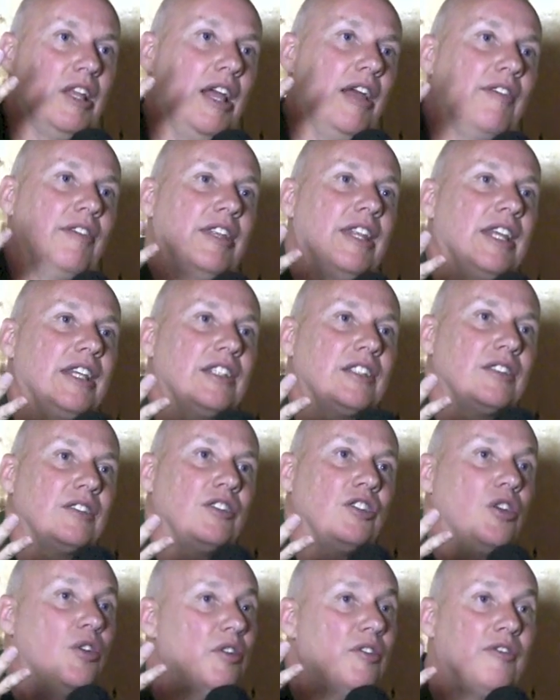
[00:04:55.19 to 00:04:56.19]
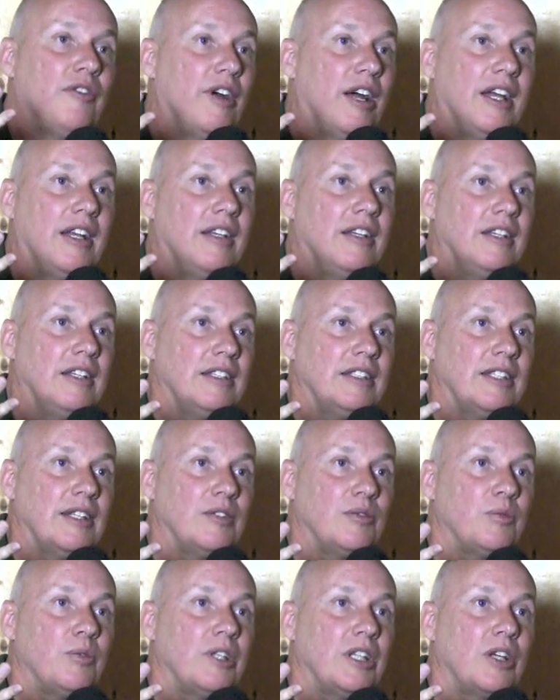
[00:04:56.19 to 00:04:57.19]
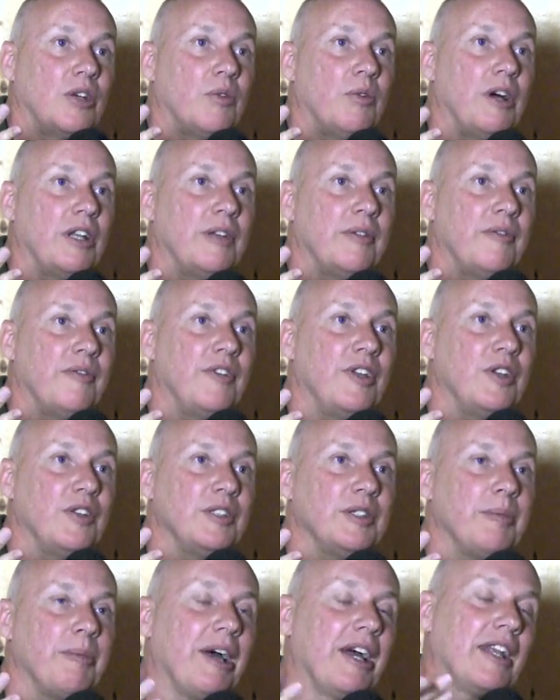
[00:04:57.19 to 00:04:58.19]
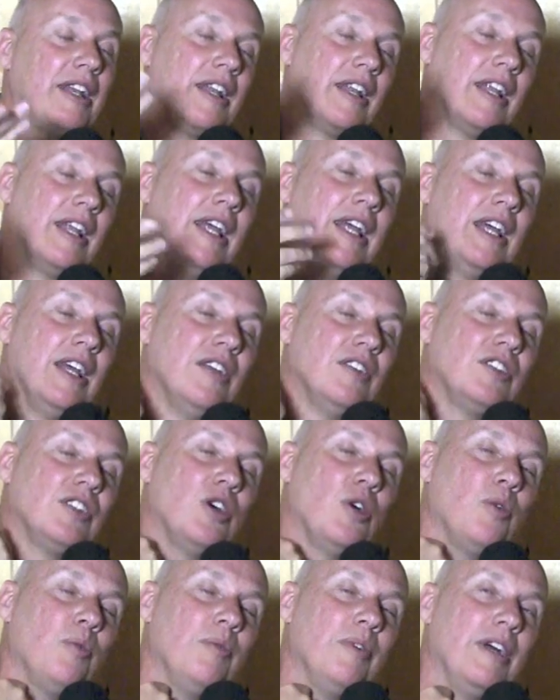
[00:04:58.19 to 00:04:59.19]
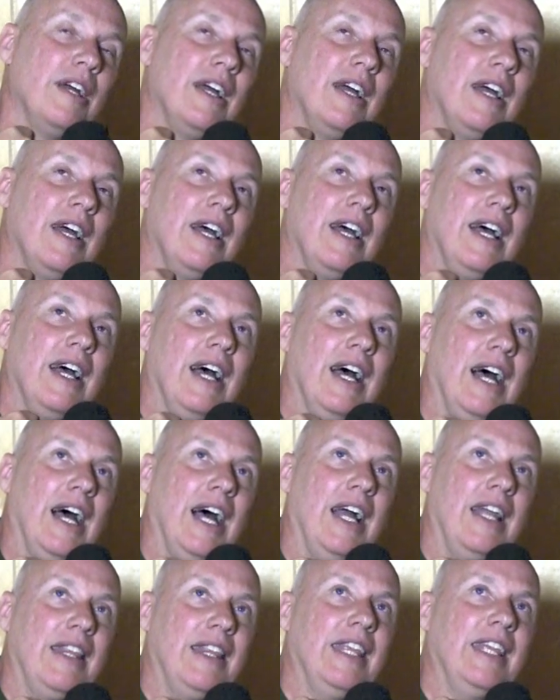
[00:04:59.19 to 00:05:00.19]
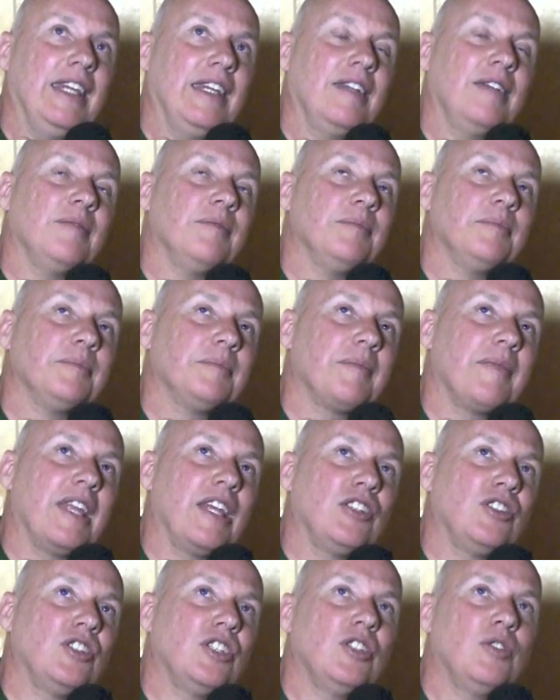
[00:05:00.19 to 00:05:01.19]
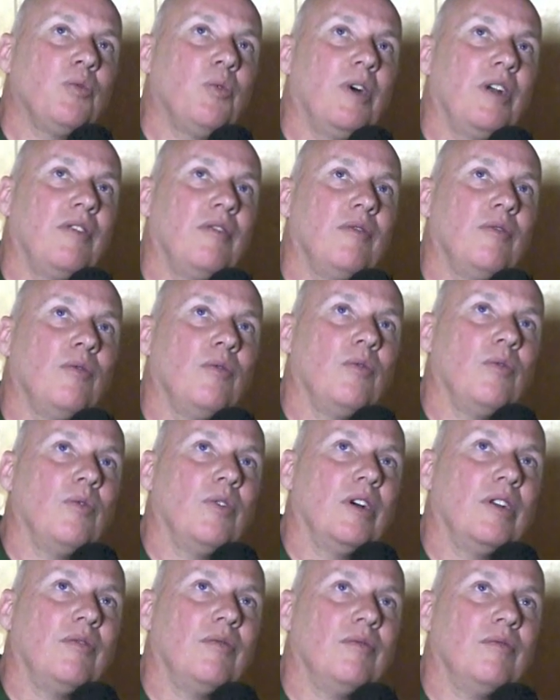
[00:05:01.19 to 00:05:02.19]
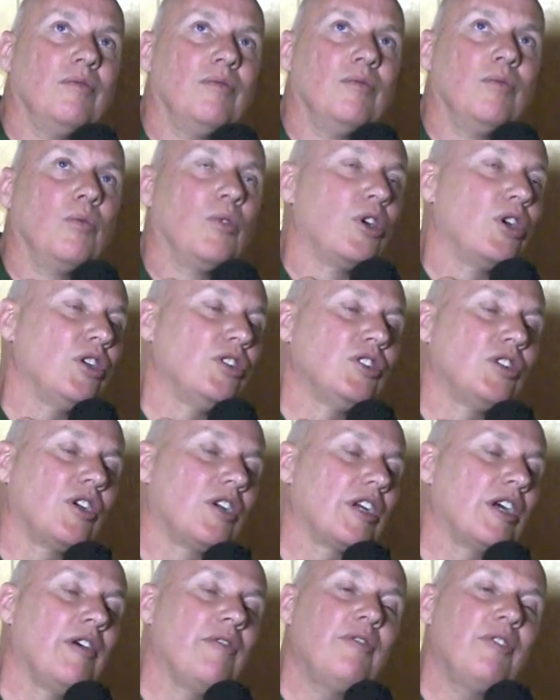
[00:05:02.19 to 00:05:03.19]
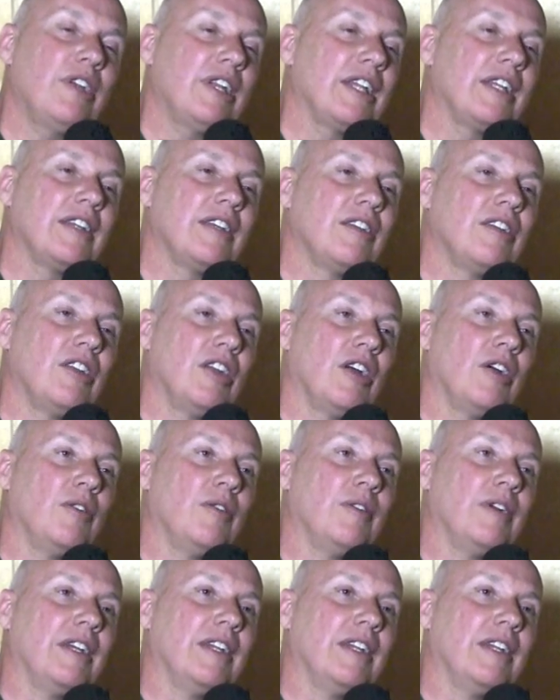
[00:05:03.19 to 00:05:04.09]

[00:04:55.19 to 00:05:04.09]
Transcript: everything's unified. That's what the quantum field's about. So I think it's just what what words are comforting, you know,